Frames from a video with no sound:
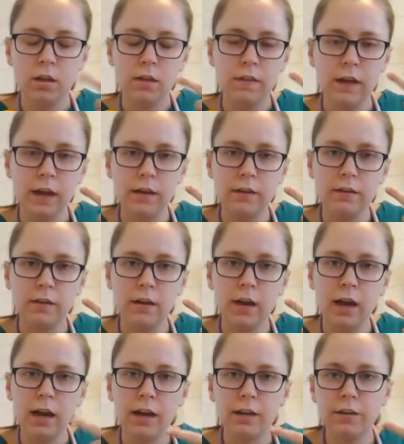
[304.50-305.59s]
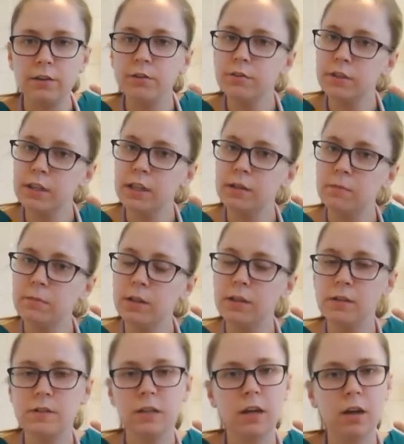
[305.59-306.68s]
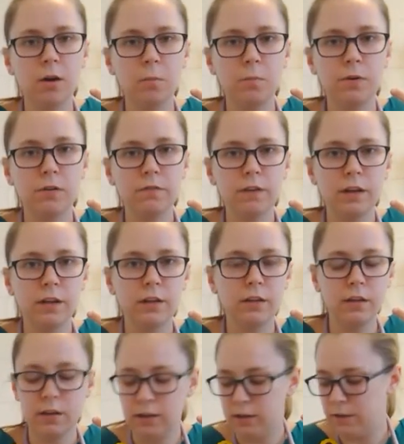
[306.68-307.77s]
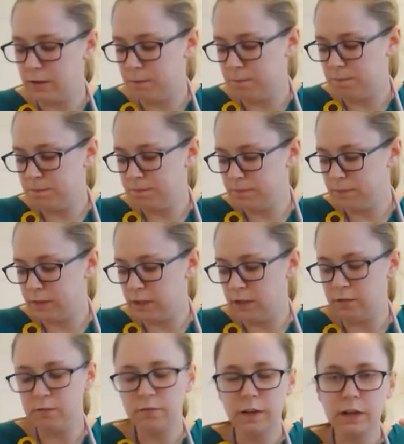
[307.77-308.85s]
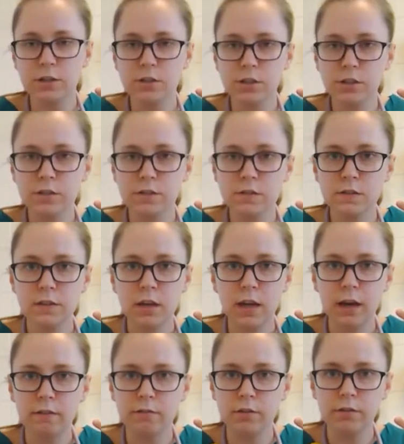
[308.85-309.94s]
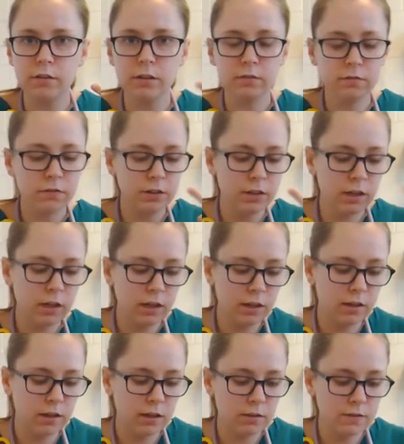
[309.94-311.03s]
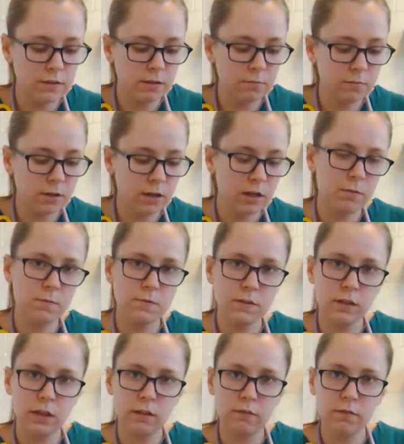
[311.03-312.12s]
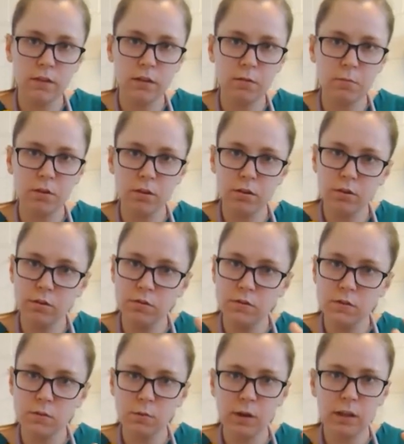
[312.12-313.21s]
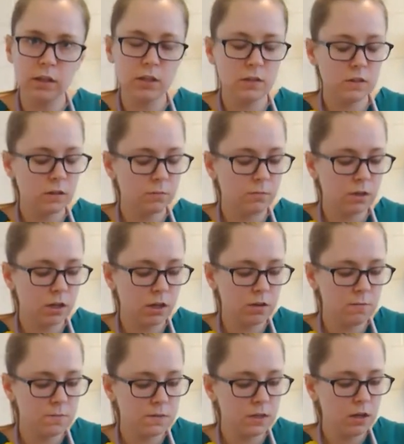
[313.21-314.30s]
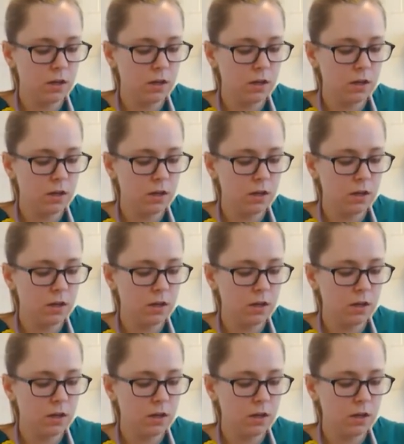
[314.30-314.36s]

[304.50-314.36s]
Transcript: that eye cream to help prevent the infections after delivery. It can sometimes give them a little swelling sometimes.